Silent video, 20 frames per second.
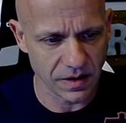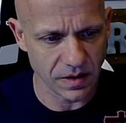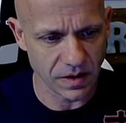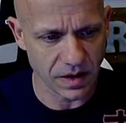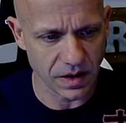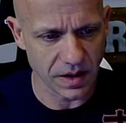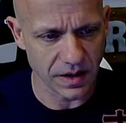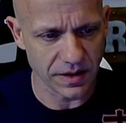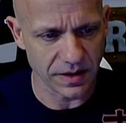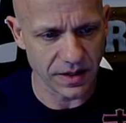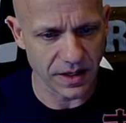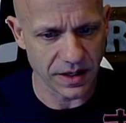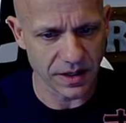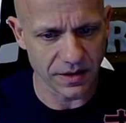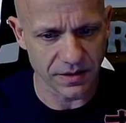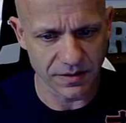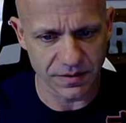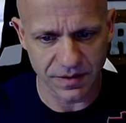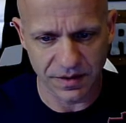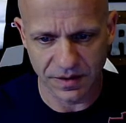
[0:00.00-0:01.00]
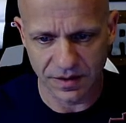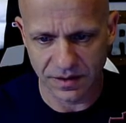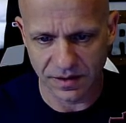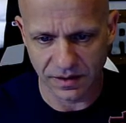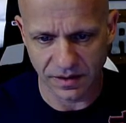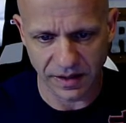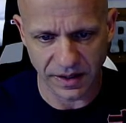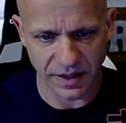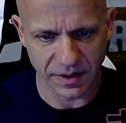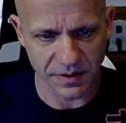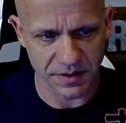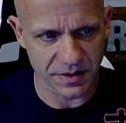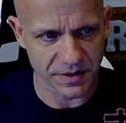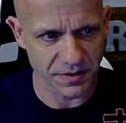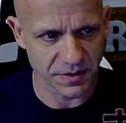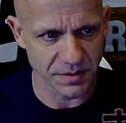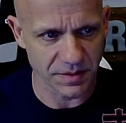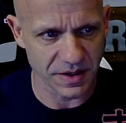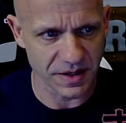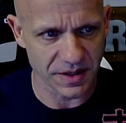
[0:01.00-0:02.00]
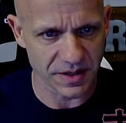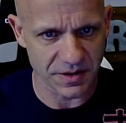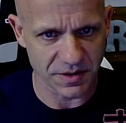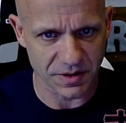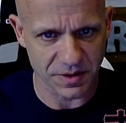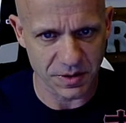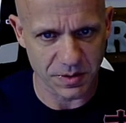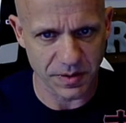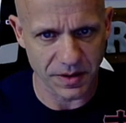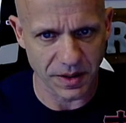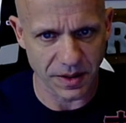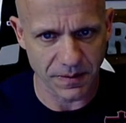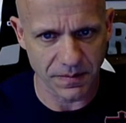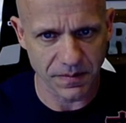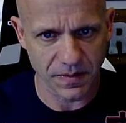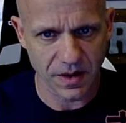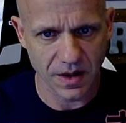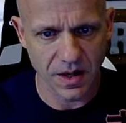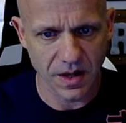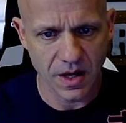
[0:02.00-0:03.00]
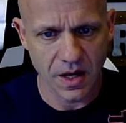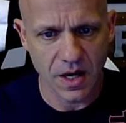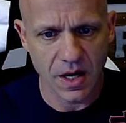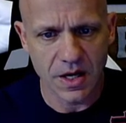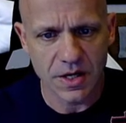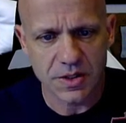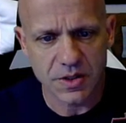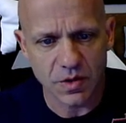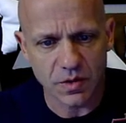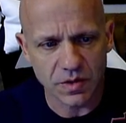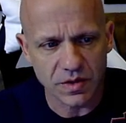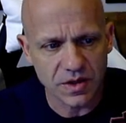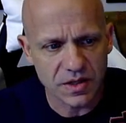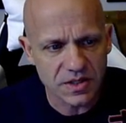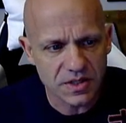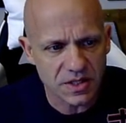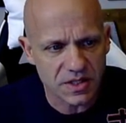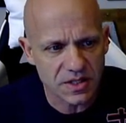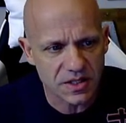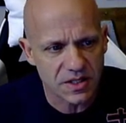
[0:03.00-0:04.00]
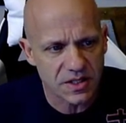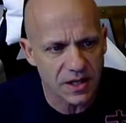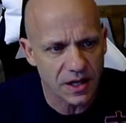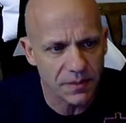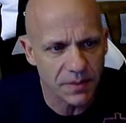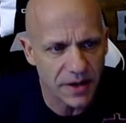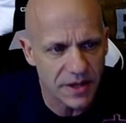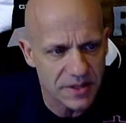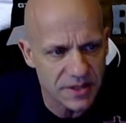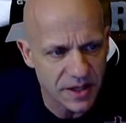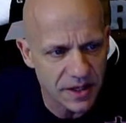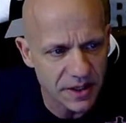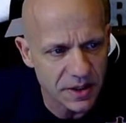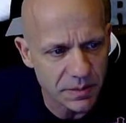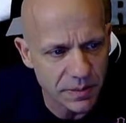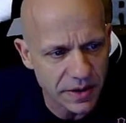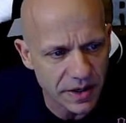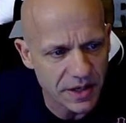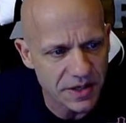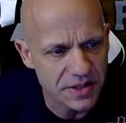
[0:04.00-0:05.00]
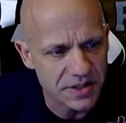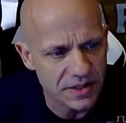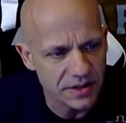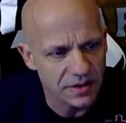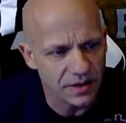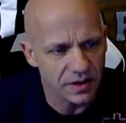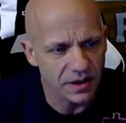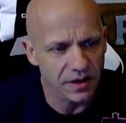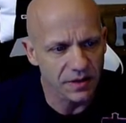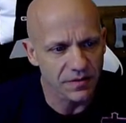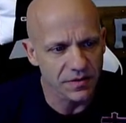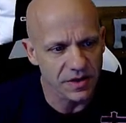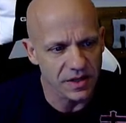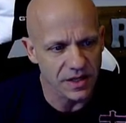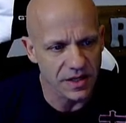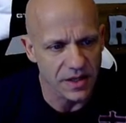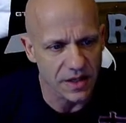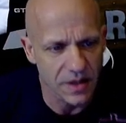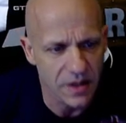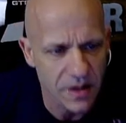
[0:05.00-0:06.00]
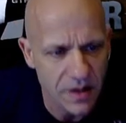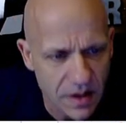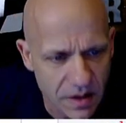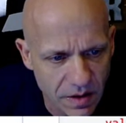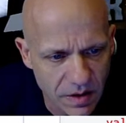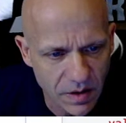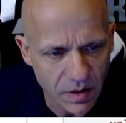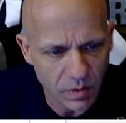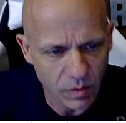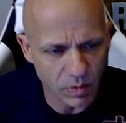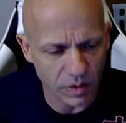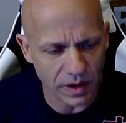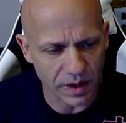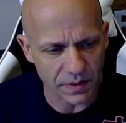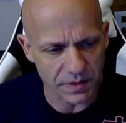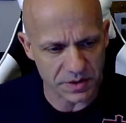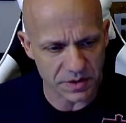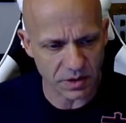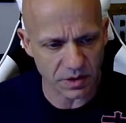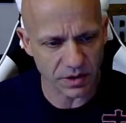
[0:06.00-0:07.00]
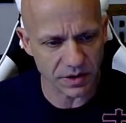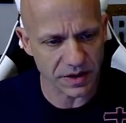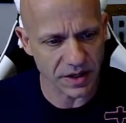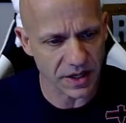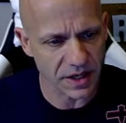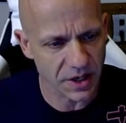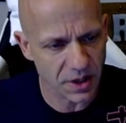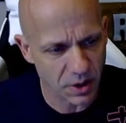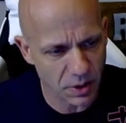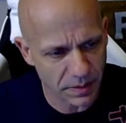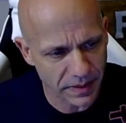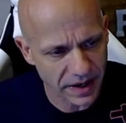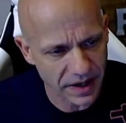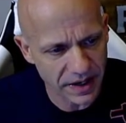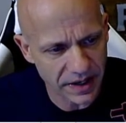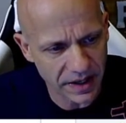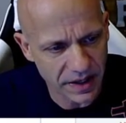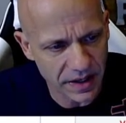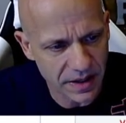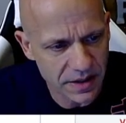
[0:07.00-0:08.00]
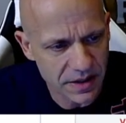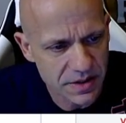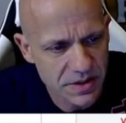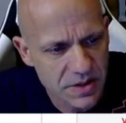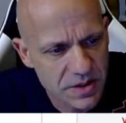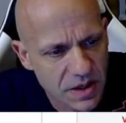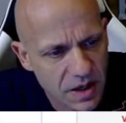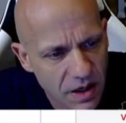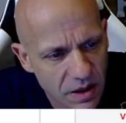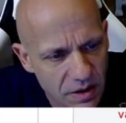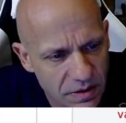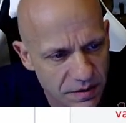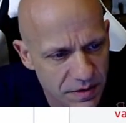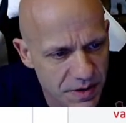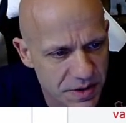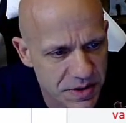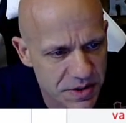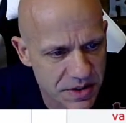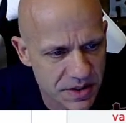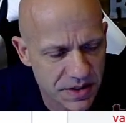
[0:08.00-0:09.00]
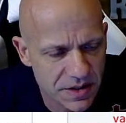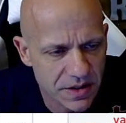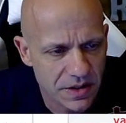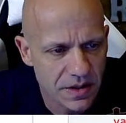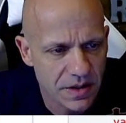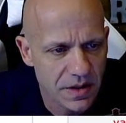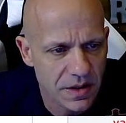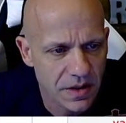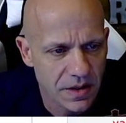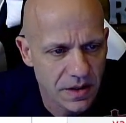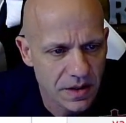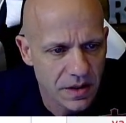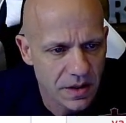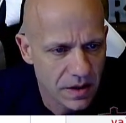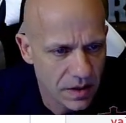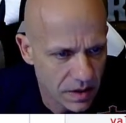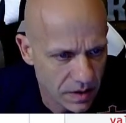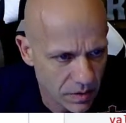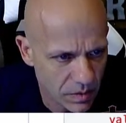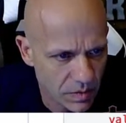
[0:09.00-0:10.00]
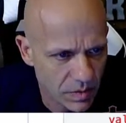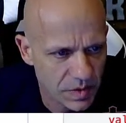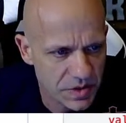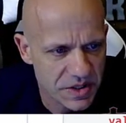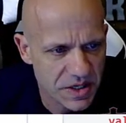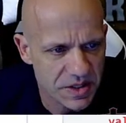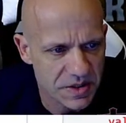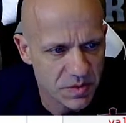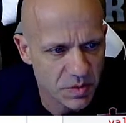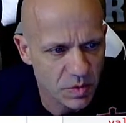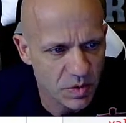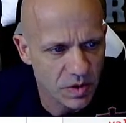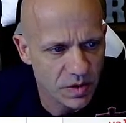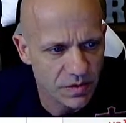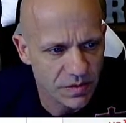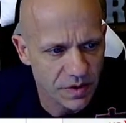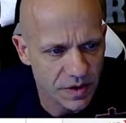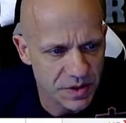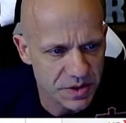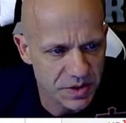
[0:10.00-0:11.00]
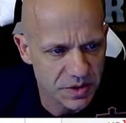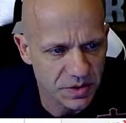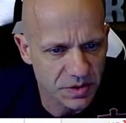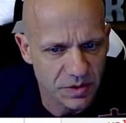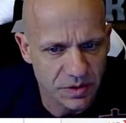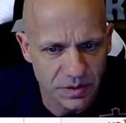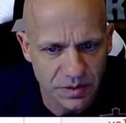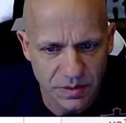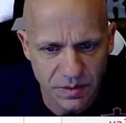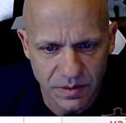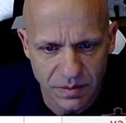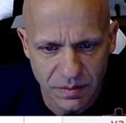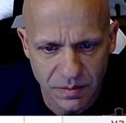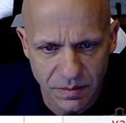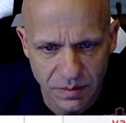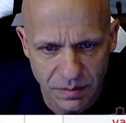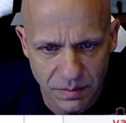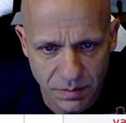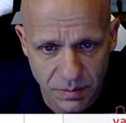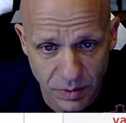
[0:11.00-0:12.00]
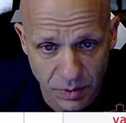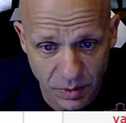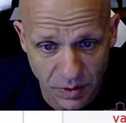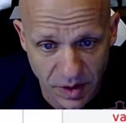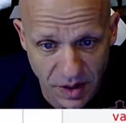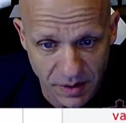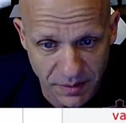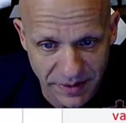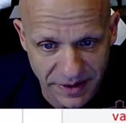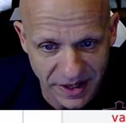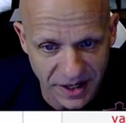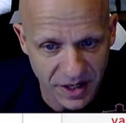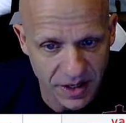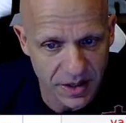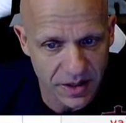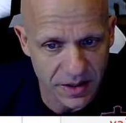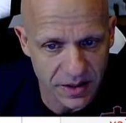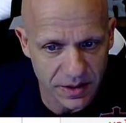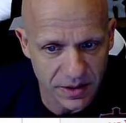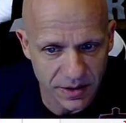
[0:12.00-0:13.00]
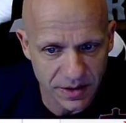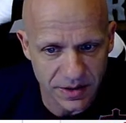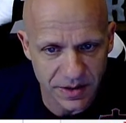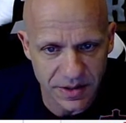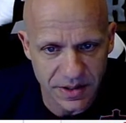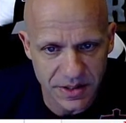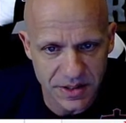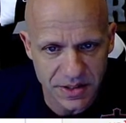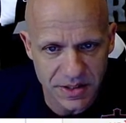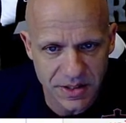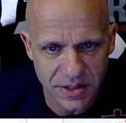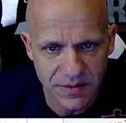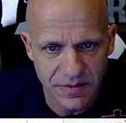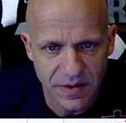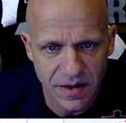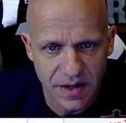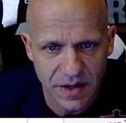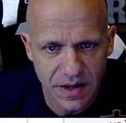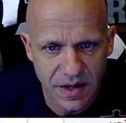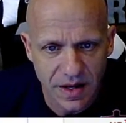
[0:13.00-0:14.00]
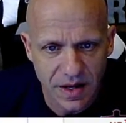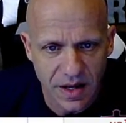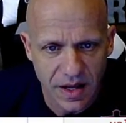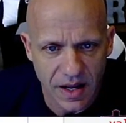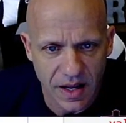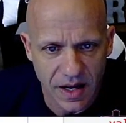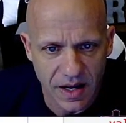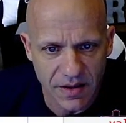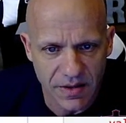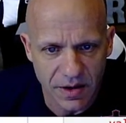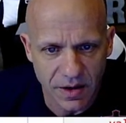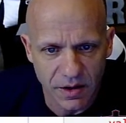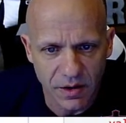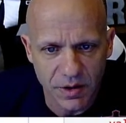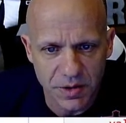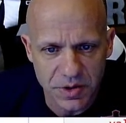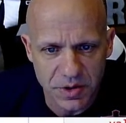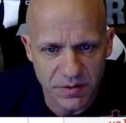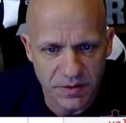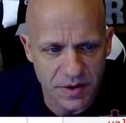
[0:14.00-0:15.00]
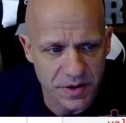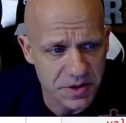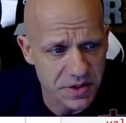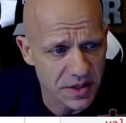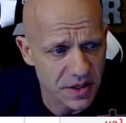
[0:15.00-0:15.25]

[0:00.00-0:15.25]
a native language for me, so to speak. So this is a side-by-side comparison of what I was calling the idiomatic Scala version, which has more functional programming goodness, and the Clojure version.